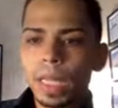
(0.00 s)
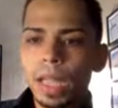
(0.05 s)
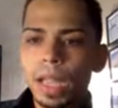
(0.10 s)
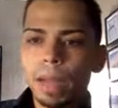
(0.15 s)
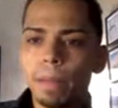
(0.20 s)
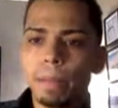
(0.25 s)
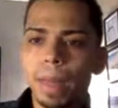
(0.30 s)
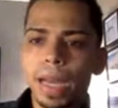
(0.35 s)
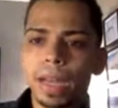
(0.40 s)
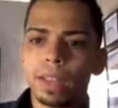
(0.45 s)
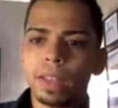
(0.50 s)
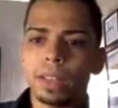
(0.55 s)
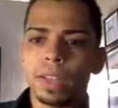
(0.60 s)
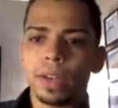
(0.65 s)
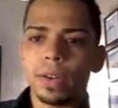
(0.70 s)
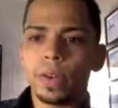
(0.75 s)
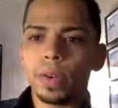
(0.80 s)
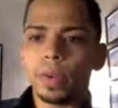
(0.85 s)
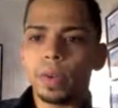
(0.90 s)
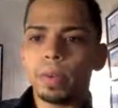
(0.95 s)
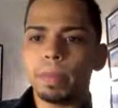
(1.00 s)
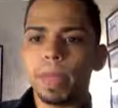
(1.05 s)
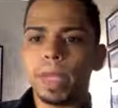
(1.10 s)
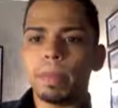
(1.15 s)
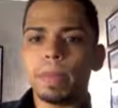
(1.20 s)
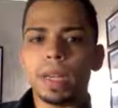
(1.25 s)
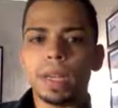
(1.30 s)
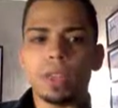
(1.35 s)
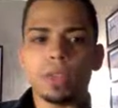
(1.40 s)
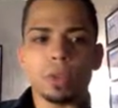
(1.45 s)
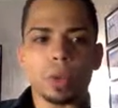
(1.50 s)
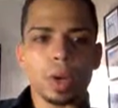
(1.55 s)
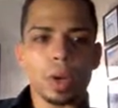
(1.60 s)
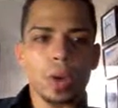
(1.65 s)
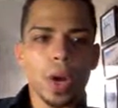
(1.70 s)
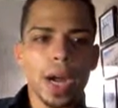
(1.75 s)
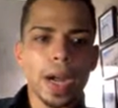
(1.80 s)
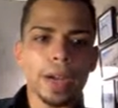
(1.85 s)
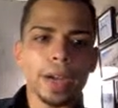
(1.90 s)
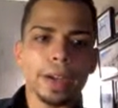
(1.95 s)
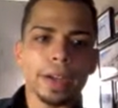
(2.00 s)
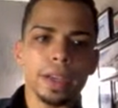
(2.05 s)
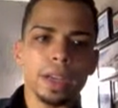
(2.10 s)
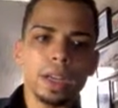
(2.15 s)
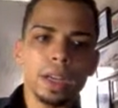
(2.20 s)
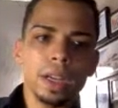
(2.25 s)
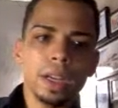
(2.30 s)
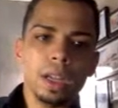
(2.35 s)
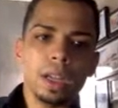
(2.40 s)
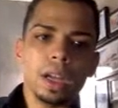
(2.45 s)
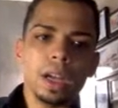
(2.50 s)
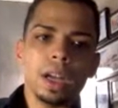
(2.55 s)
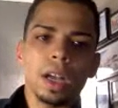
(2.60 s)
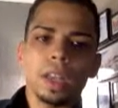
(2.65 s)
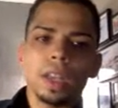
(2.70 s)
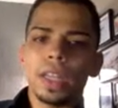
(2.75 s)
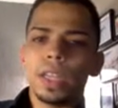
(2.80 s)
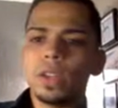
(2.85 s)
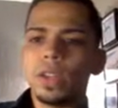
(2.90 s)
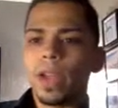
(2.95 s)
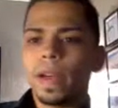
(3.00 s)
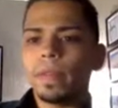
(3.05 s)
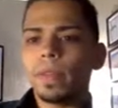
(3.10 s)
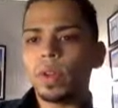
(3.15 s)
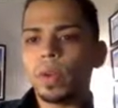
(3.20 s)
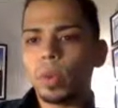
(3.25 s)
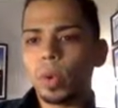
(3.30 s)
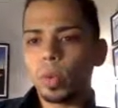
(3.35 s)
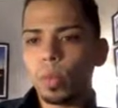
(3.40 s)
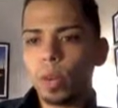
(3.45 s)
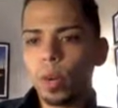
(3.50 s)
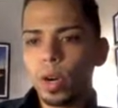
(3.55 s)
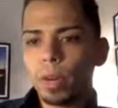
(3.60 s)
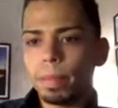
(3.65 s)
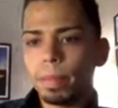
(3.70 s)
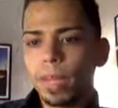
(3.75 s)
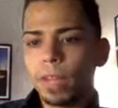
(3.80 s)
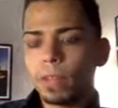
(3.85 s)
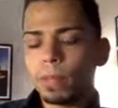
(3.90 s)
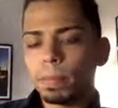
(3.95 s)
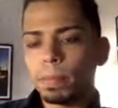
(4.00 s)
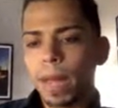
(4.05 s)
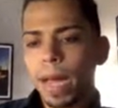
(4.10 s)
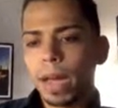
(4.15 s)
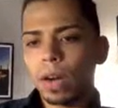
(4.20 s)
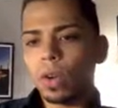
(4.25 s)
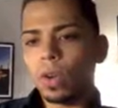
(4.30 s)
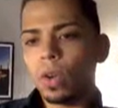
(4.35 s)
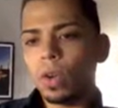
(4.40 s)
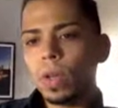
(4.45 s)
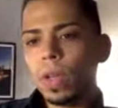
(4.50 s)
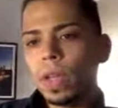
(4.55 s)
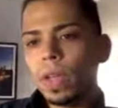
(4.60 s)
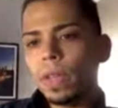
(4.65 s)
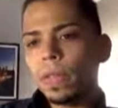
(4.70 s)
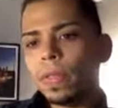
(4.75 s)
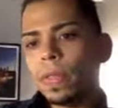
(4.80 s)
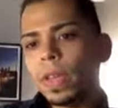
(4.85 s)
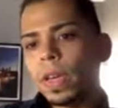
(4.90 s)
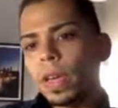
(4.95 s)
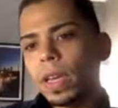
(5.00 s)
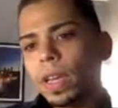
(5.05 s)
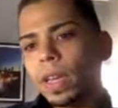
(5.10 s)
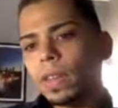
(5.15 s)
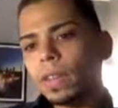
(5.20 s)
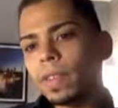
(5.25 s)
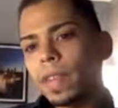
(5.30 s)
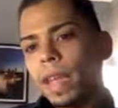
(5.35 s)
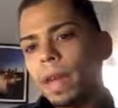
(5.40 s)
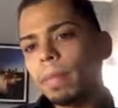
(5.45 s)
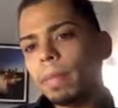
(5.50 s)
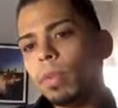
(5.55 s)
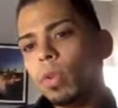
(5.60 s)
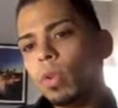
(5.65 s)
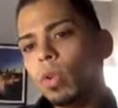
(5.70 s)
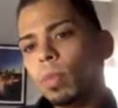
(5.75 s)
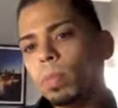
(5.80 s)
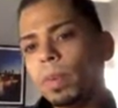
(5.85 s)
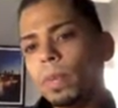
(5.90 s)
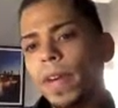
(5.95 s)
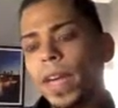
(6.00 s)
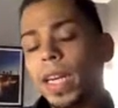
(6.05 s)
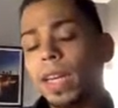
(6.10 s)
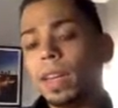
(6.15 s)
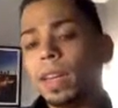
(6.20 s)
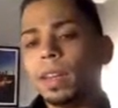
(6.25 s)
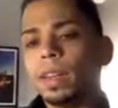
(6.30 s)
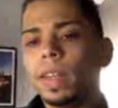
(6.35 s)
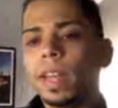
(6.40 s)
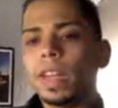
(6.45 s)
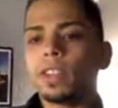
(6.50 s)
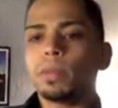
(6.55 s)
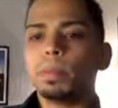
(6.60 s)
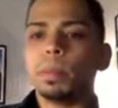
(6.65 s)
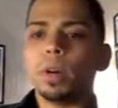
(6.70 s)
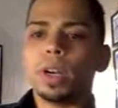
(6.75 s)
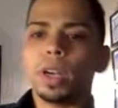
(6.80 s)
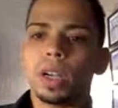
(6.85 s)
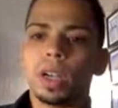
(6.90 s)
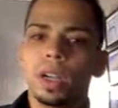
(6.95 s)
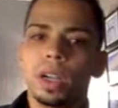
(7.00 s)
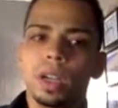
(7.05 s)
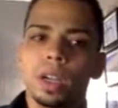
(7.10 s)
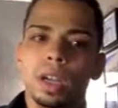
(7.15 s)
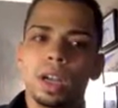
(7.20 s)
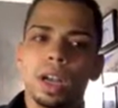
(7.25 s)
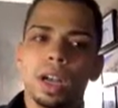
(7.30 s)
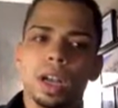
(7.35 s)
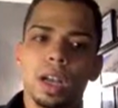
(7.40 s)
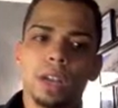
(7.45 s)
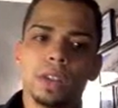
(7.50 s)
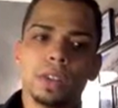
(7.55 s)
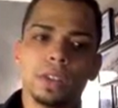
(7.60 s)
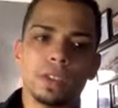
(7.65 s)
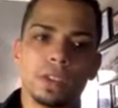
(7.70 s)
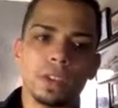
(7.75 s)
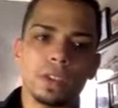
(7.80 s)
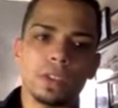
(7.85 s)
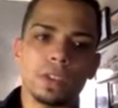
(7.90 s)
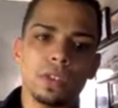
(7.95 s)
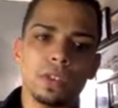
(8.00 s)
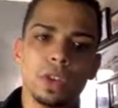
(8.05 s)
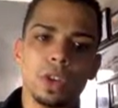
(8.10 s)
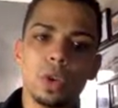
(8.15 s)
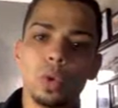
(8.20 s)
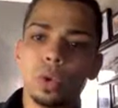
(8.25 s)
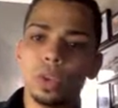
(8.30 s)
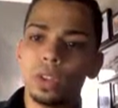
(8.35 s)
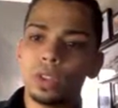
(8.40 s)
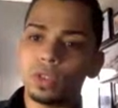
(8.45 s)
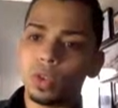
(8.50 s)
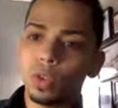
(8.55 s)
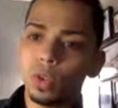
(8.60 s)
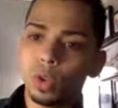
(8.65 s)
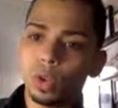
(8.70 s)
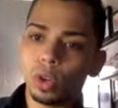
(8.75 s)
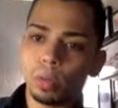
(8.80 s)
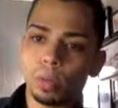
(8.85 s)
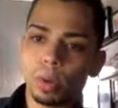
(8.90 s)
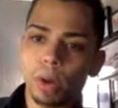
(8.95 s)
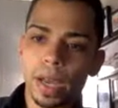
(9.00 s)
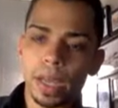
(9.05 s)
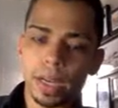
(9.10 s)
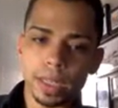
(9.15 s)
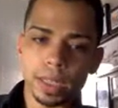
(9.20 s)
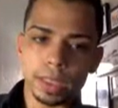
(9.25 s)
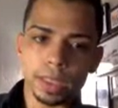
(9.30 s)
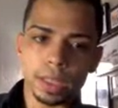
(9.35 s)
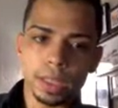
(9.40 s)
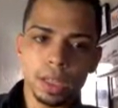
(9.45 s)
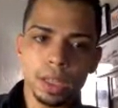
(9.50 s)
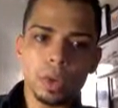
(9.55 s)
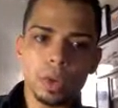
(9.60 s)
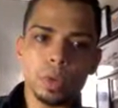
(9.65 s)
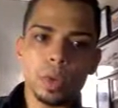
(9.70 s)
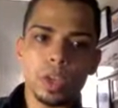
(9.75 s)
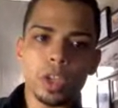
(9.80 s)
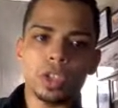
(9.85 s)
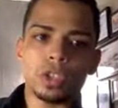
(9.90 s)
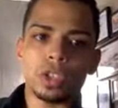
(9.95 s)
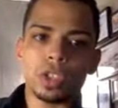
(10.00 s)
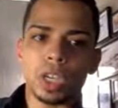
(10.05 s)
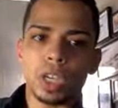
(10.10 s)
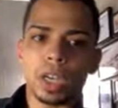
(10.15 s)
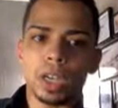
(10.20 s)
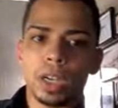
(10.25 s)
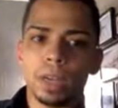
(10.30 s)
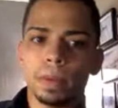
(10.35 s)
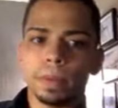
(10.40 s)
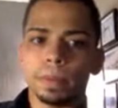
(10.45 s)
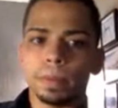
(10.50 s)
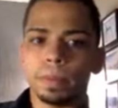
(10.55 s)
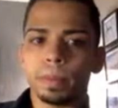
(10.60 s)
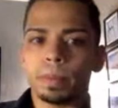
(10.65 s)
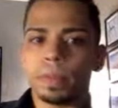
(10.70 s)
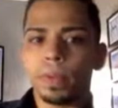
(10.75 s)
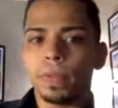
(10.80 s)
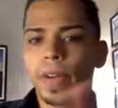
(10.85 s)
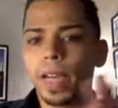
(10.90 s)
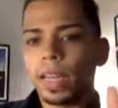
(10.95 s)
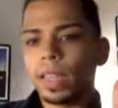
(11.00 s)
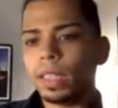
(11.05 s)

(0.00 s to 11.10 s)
monetary repayment is required. Then you have the reward-based model. The example provided in the textbook discusses the Coolest Cooler product, which provided